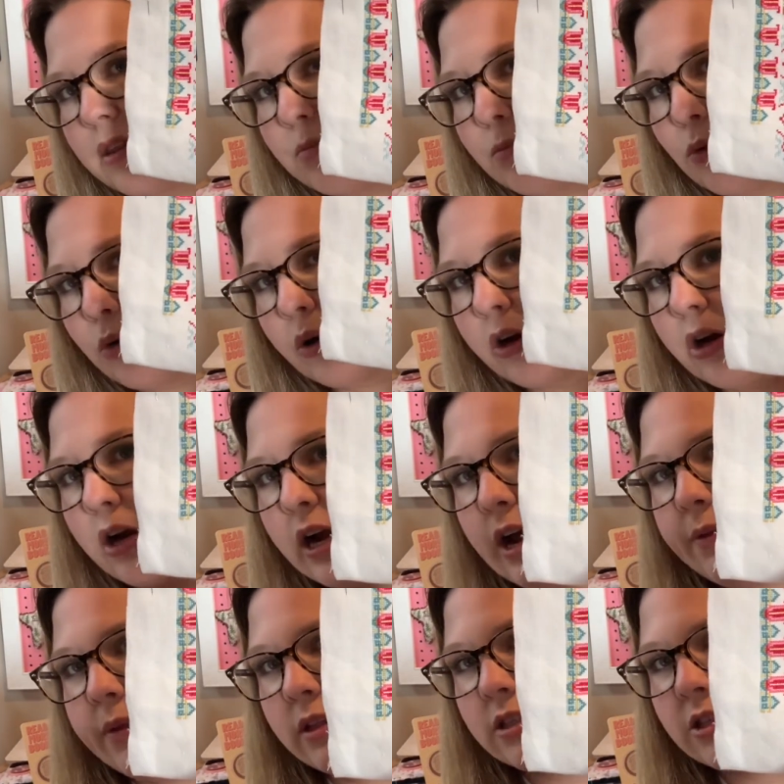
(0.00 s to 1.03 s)
of the border
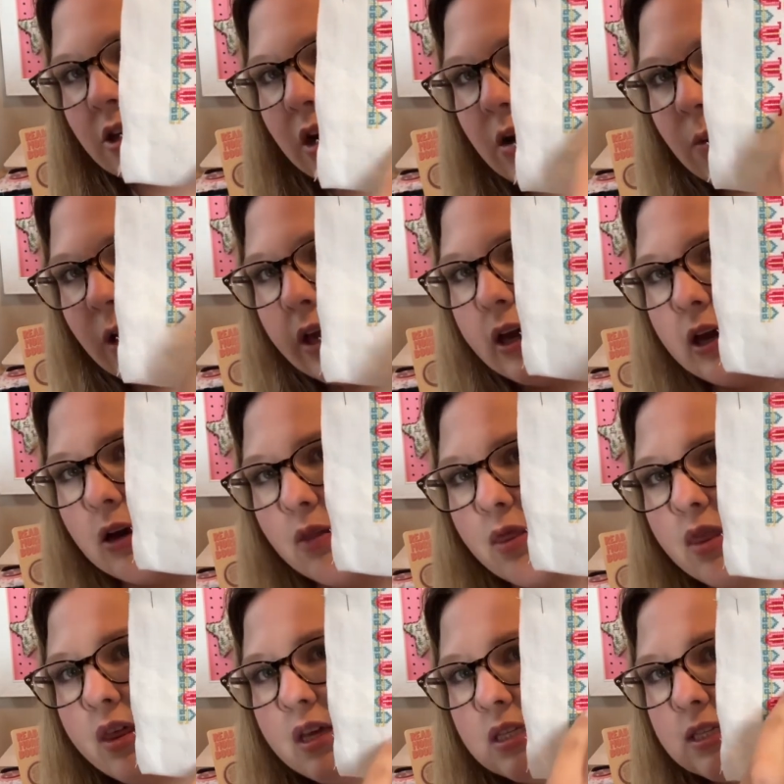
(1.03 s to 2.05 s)
and then started working
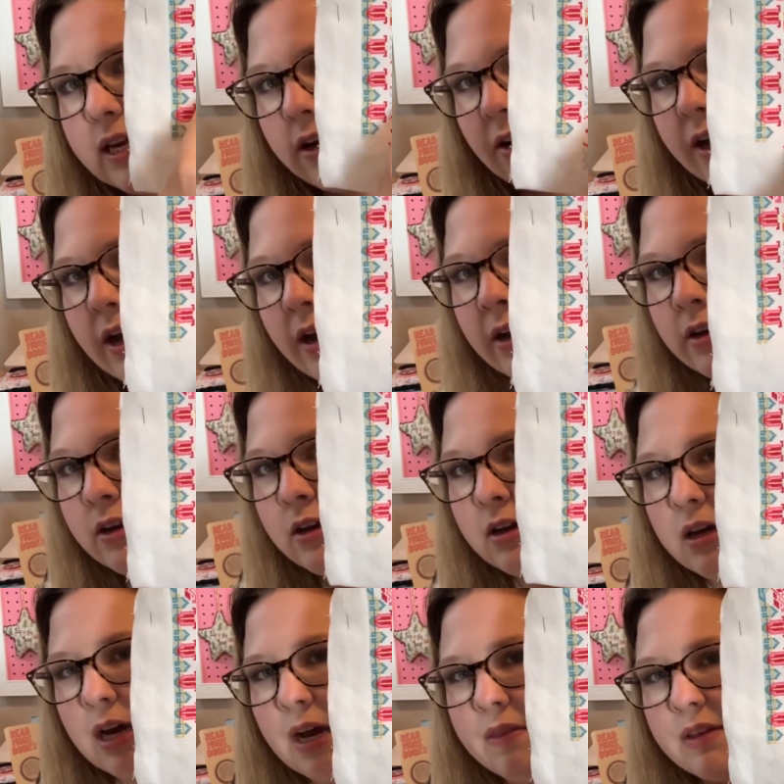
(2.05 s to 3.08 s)
on this area
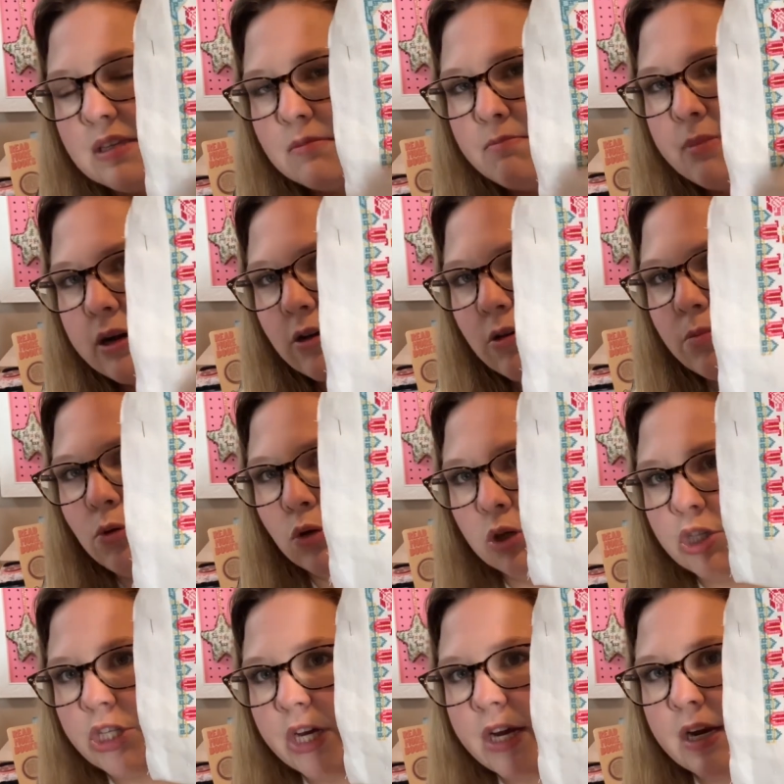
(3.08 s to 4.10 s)
and this middle
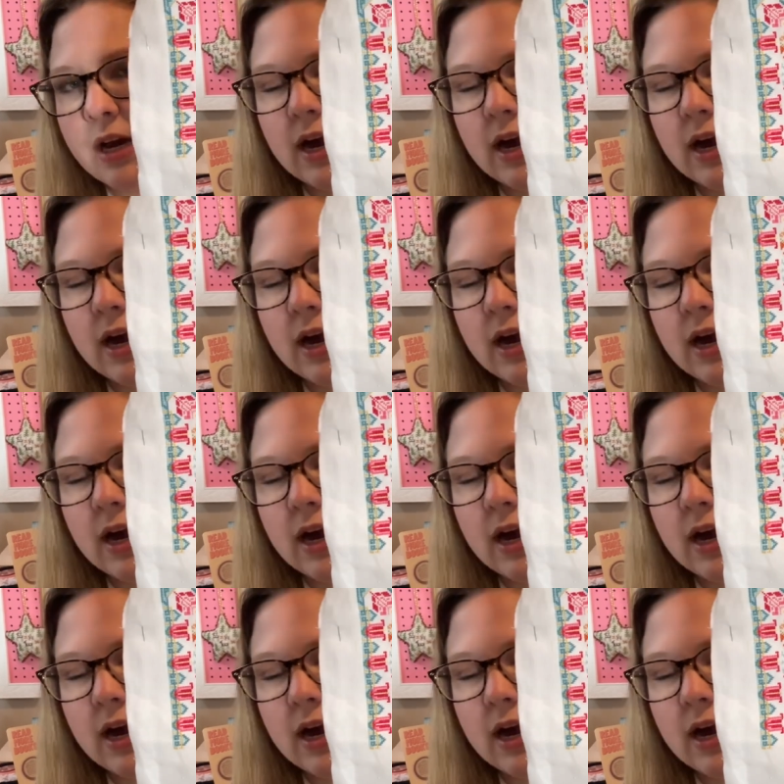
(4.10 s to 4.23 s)
portion